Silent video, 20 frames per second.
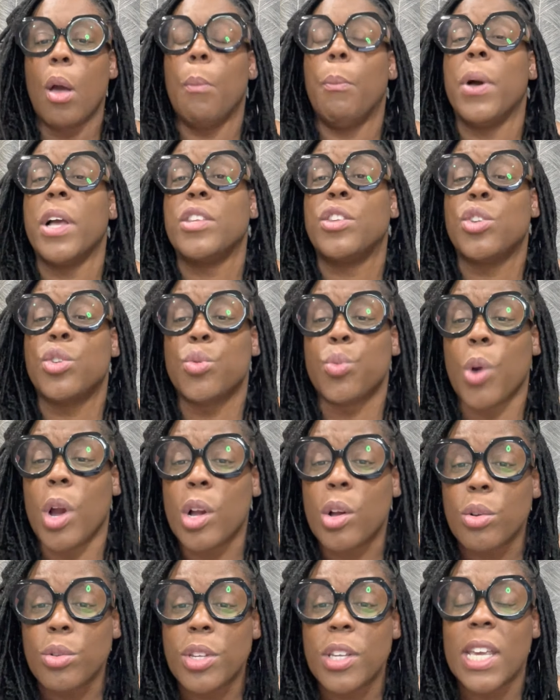but
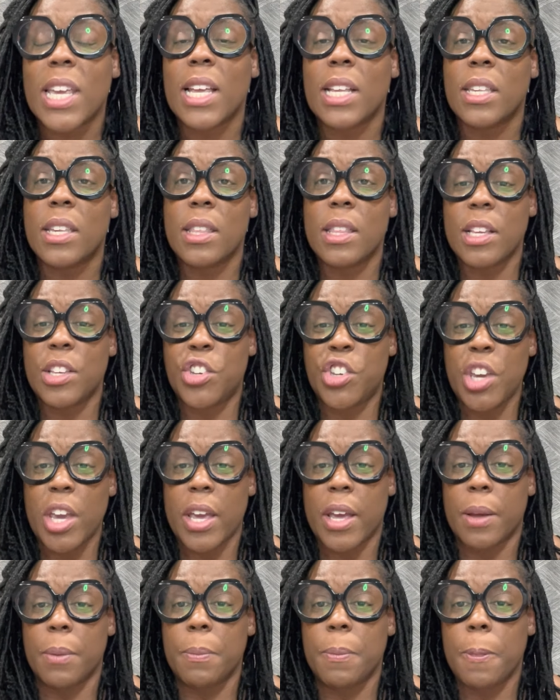struggle to get to the
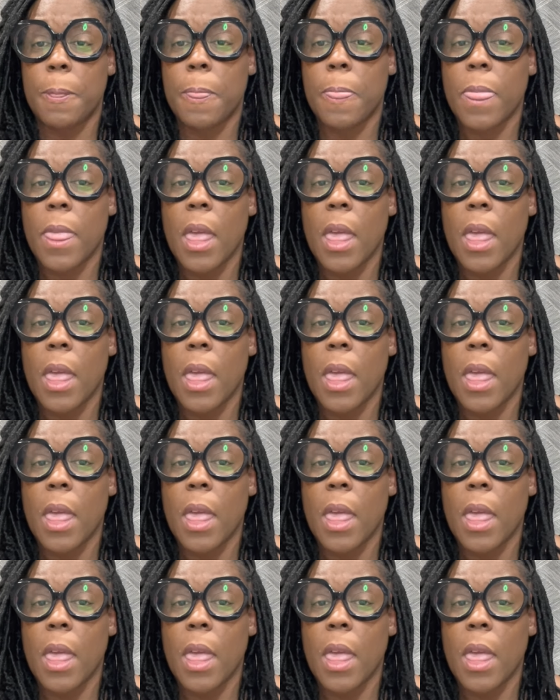gym